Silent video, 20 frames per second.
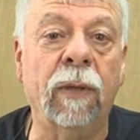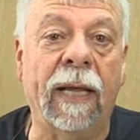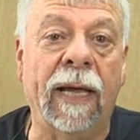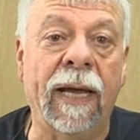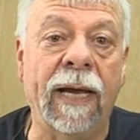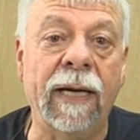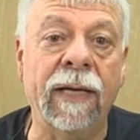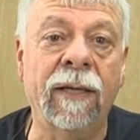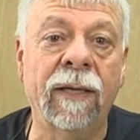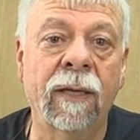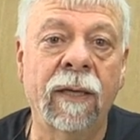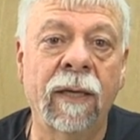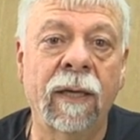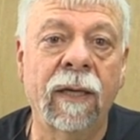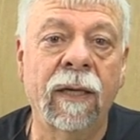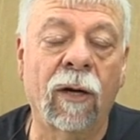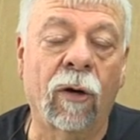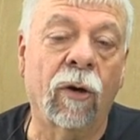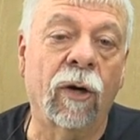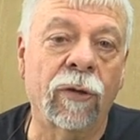blade,
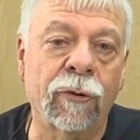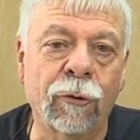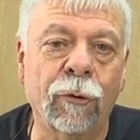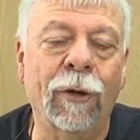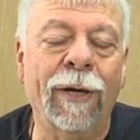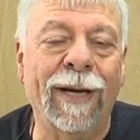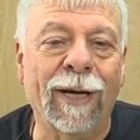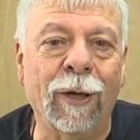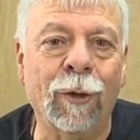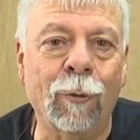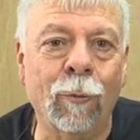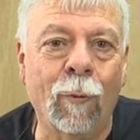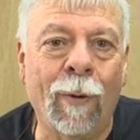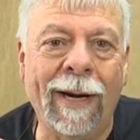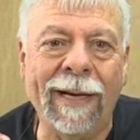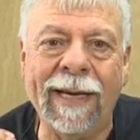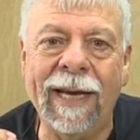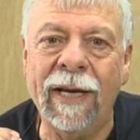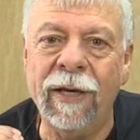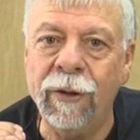or a, sorry, a,
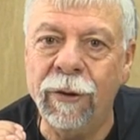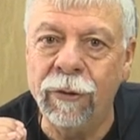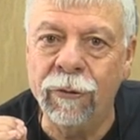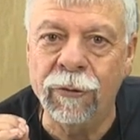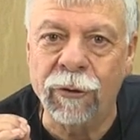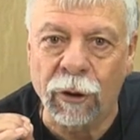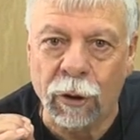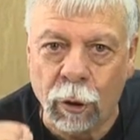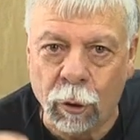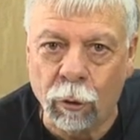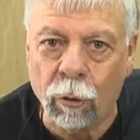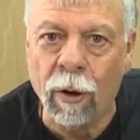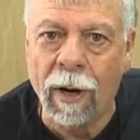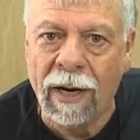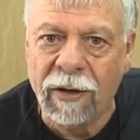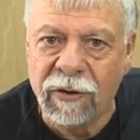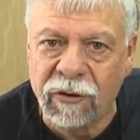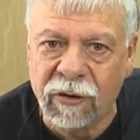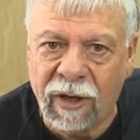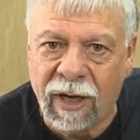why can't you use a
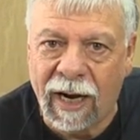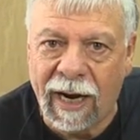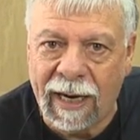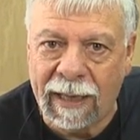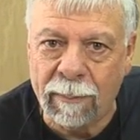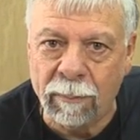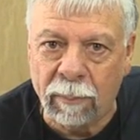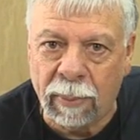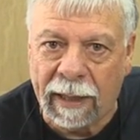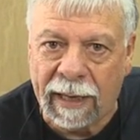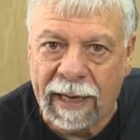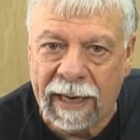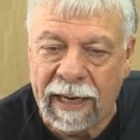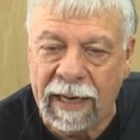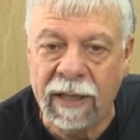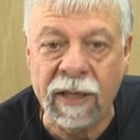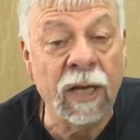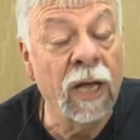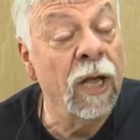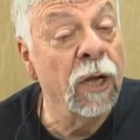cross-cut
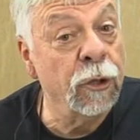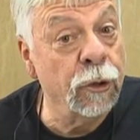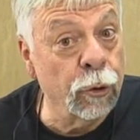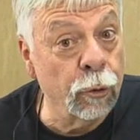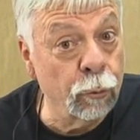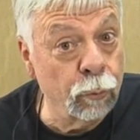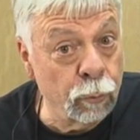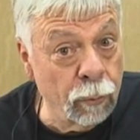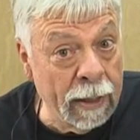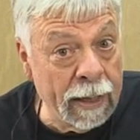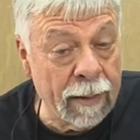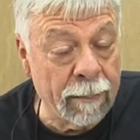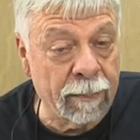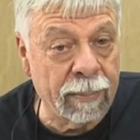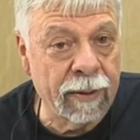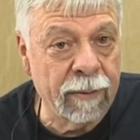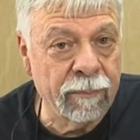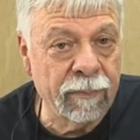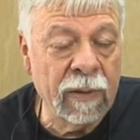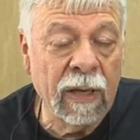blade to
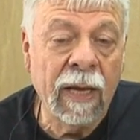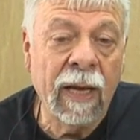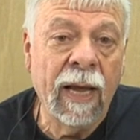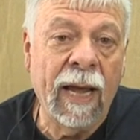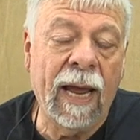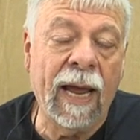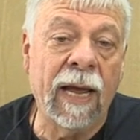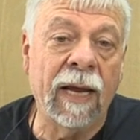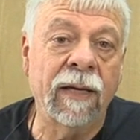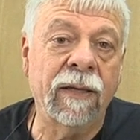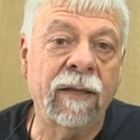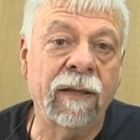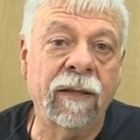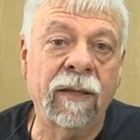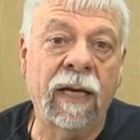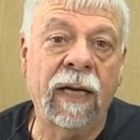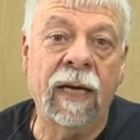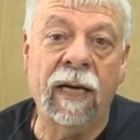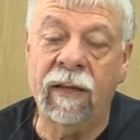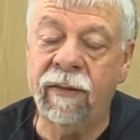rip? And
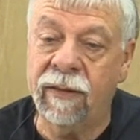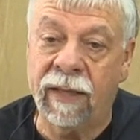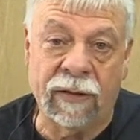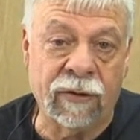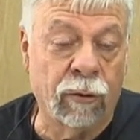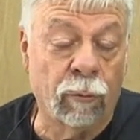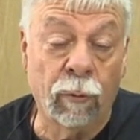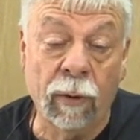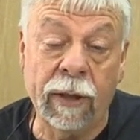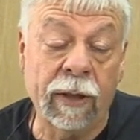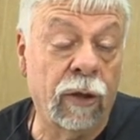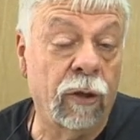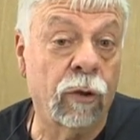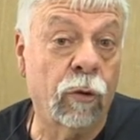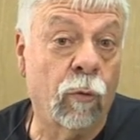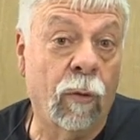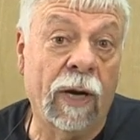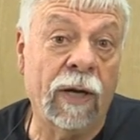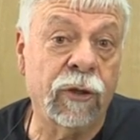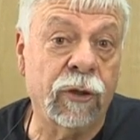that's a really good
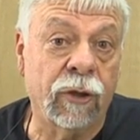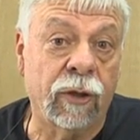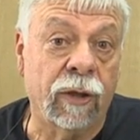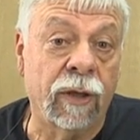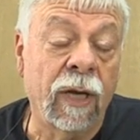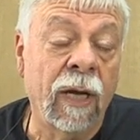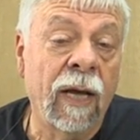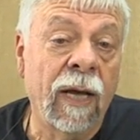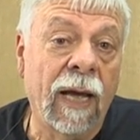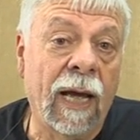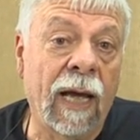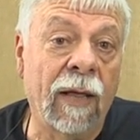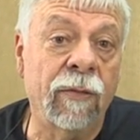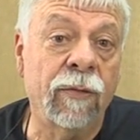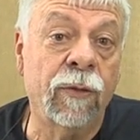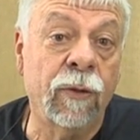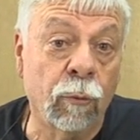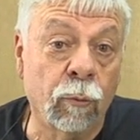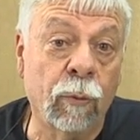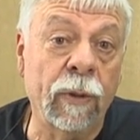question.
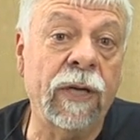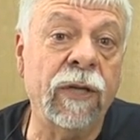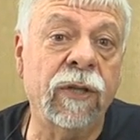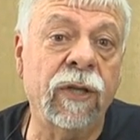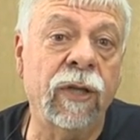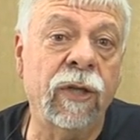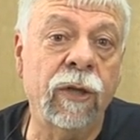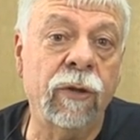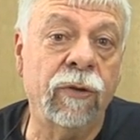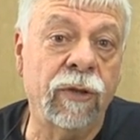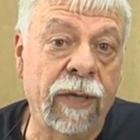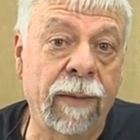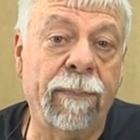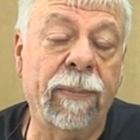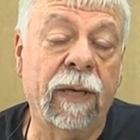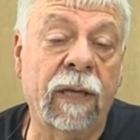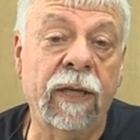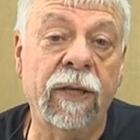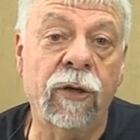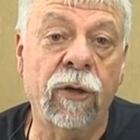The reason you
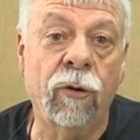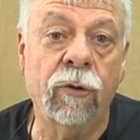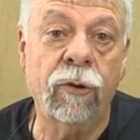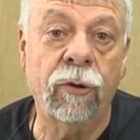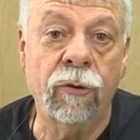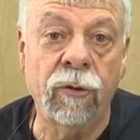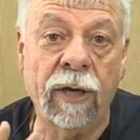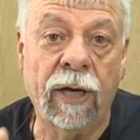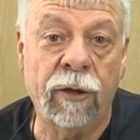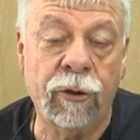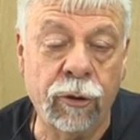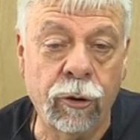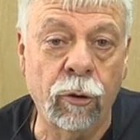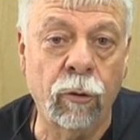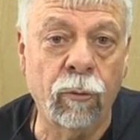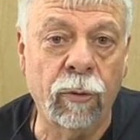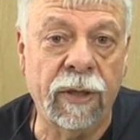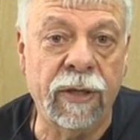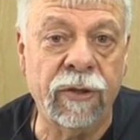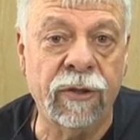typically don't do that,
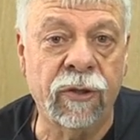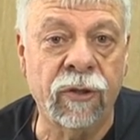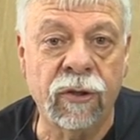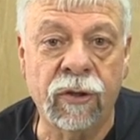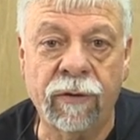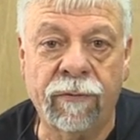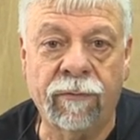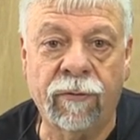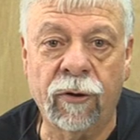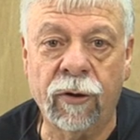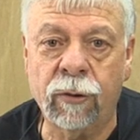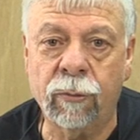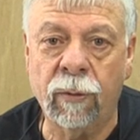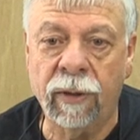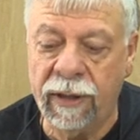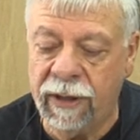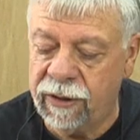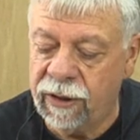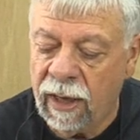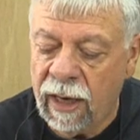two reasons. The first
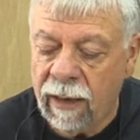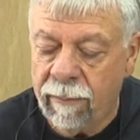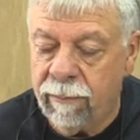one is